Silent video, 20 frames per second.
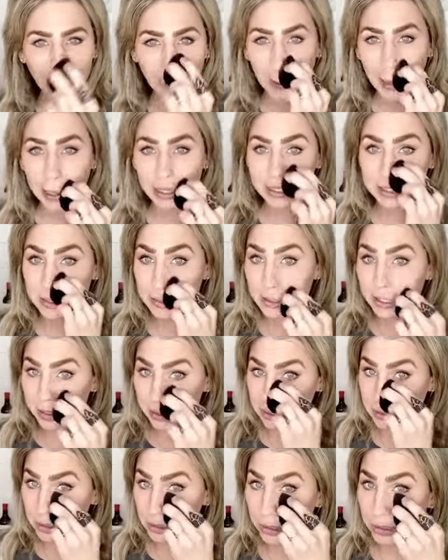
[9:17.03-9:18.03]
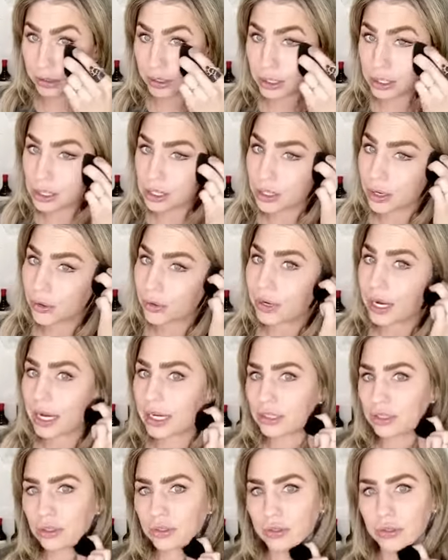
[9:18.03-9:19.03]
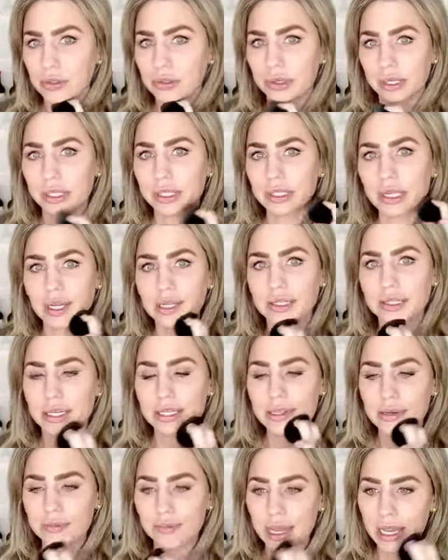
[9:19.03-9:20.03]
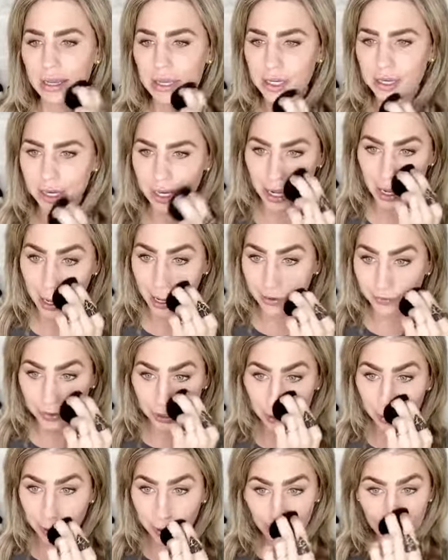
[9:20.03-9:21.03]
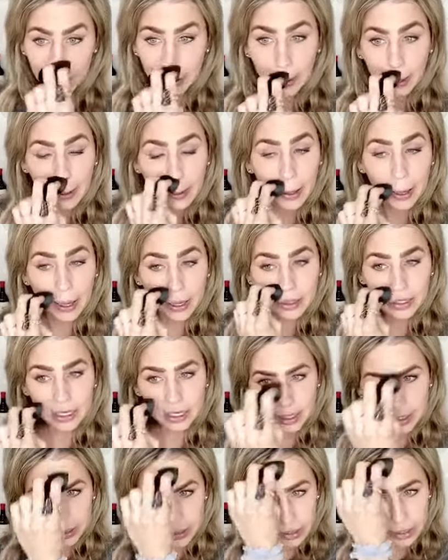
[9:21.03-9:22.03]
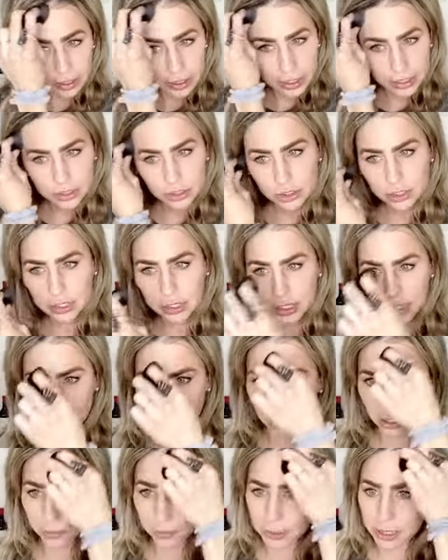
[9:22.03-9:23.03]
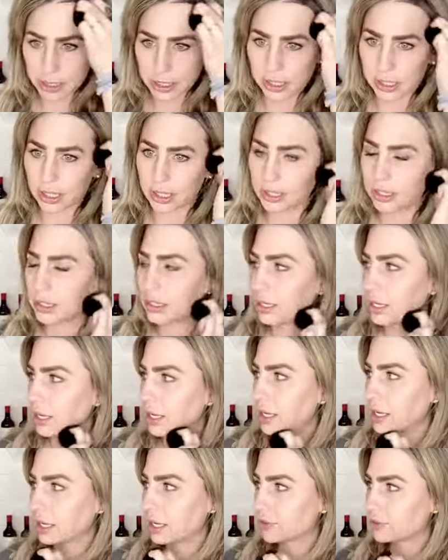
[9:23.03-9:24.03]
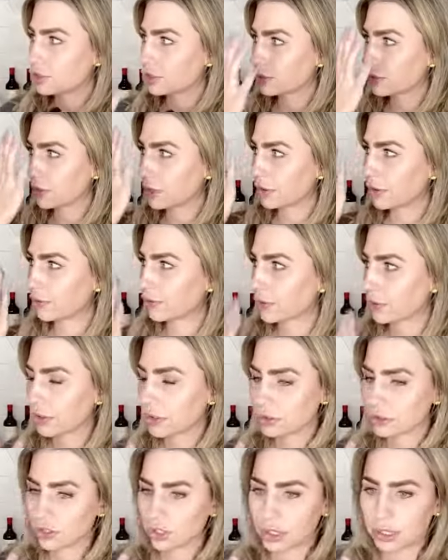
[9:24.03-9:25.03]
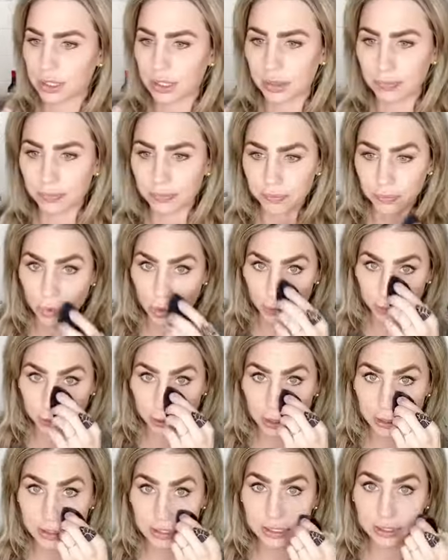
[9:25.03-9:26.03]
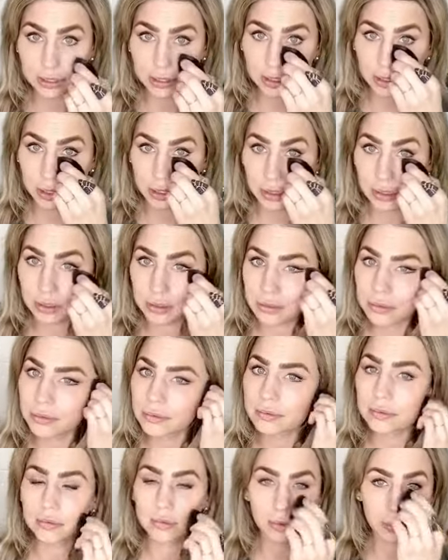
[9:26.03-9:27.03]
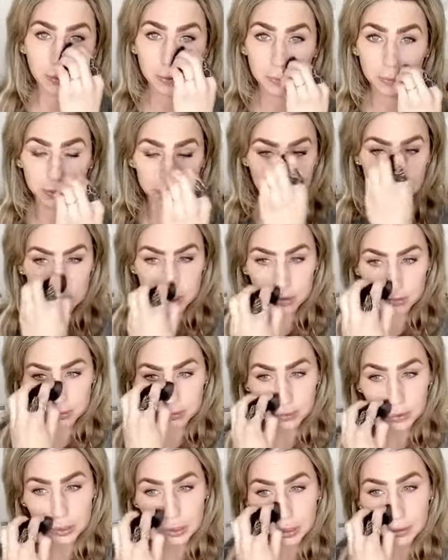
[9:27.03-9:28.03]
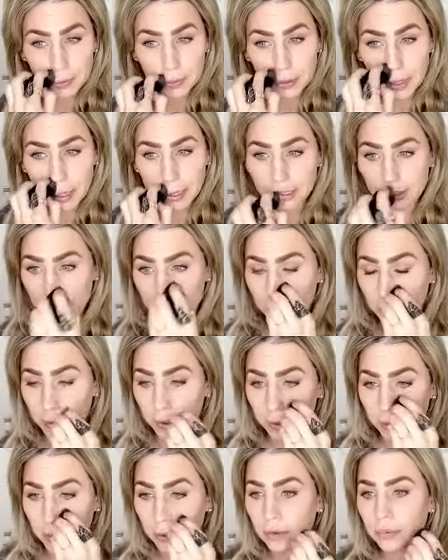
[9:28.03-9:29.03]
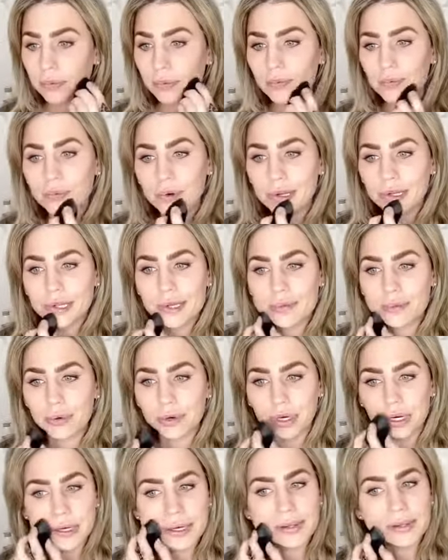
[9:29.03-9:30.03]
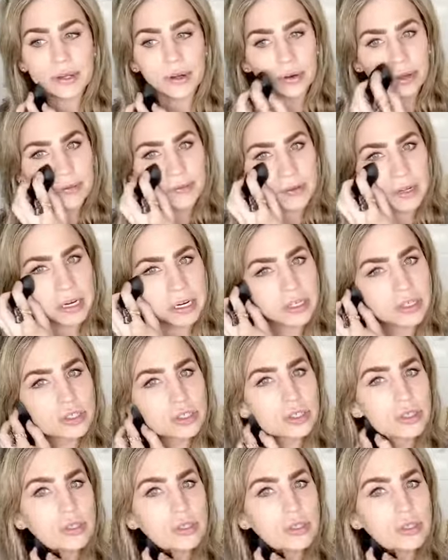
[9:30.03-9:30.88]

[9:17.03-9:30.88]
It still looks so natural. It doesn't make it any heavier. I think it actually does the opposite. It gives you overall just a more blended look with just a super natural, really pretty glowy finish.